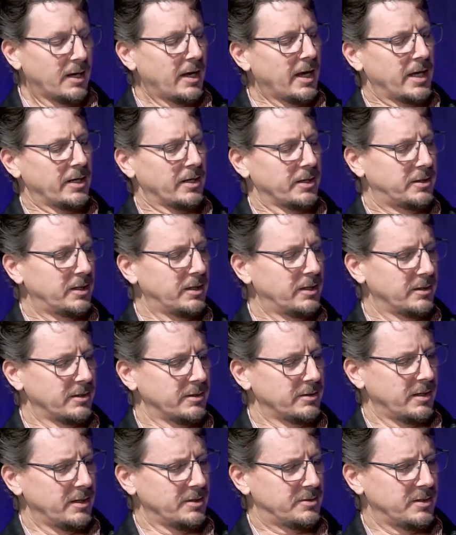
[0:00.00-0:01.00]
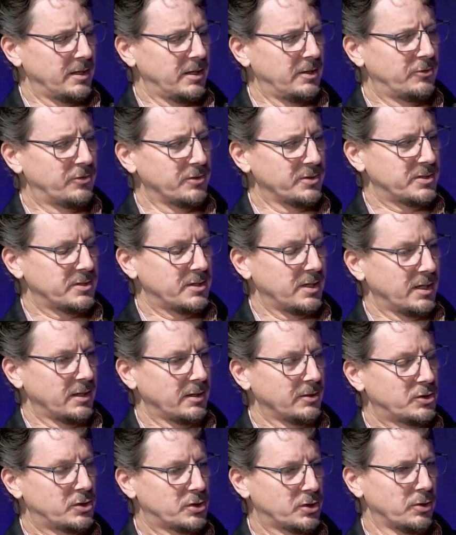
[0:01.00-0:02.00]
And I think it's
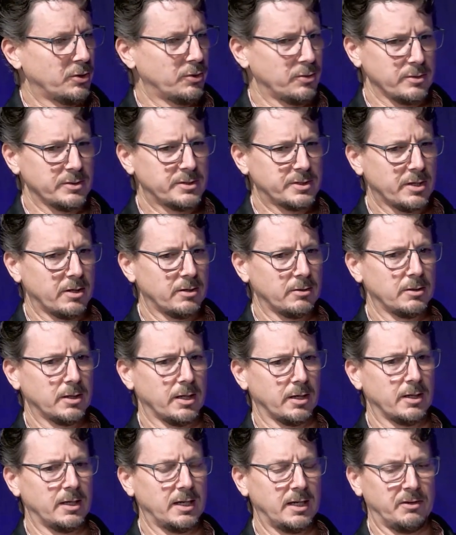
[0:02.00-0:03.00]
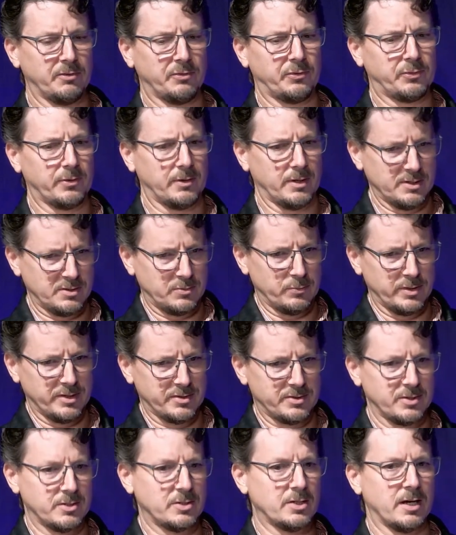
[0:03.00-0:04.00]
interesting too. So, you know, if, as we're
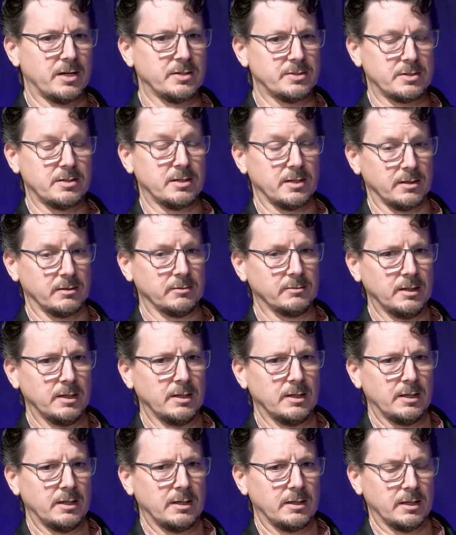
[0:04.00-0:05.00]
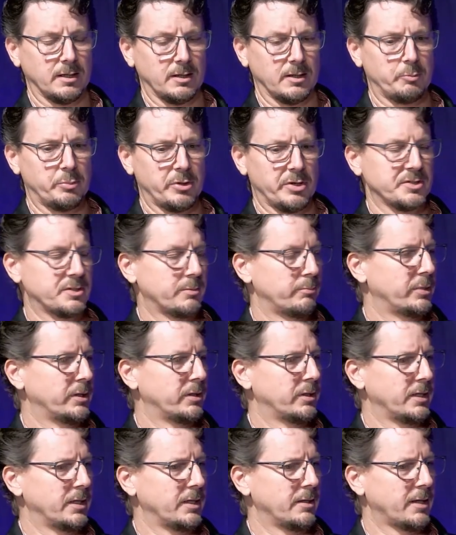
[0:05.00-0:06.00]
suggesting, that the
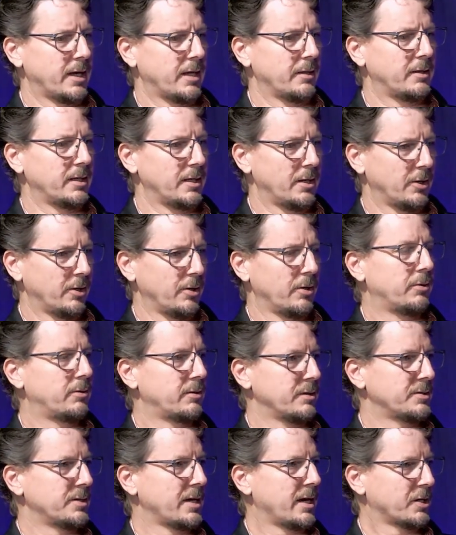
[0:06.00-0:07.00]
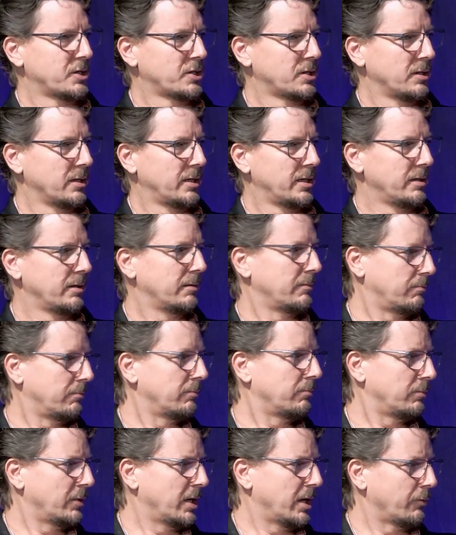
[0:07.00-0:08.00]
possibility that the earth is actually,
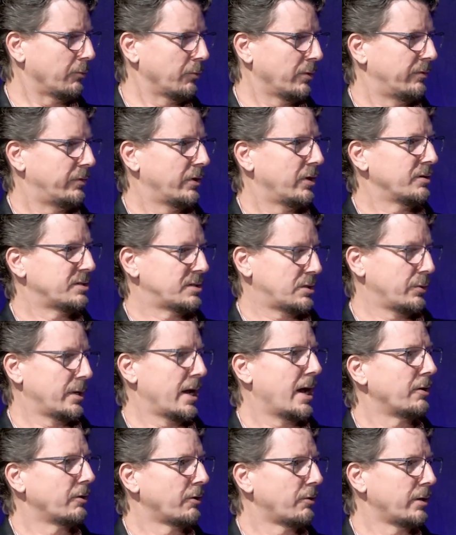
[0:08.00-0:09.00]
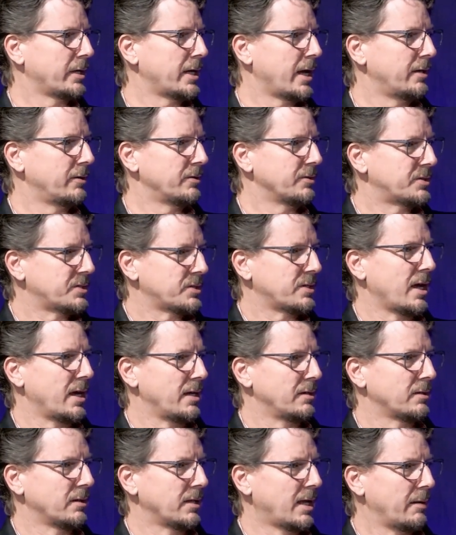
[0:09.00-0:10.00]
you know, reverts to an uncreated
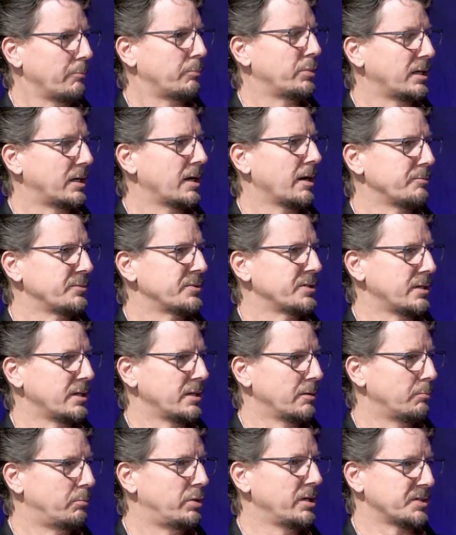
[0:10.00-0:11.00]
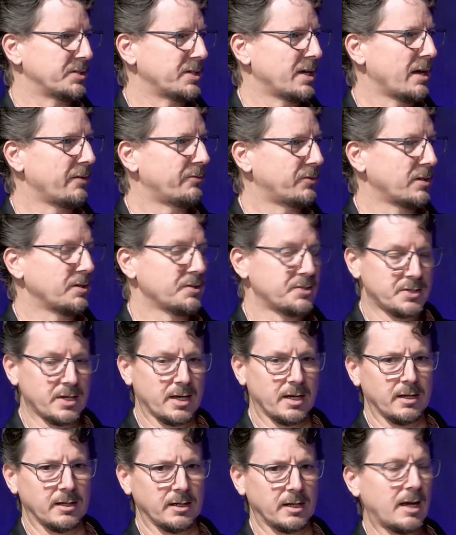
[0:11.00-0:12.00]
state and that becomes the abyss after the
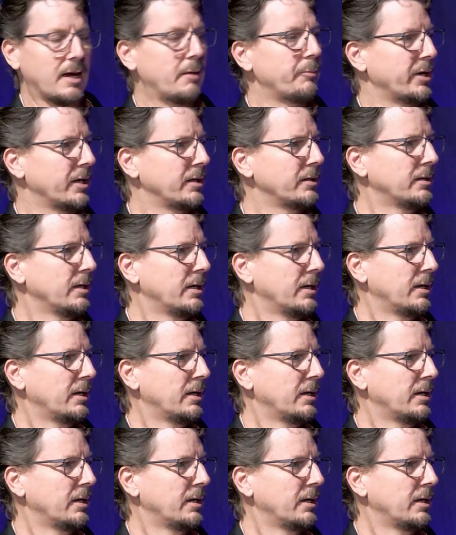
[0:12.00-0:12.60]
second coming,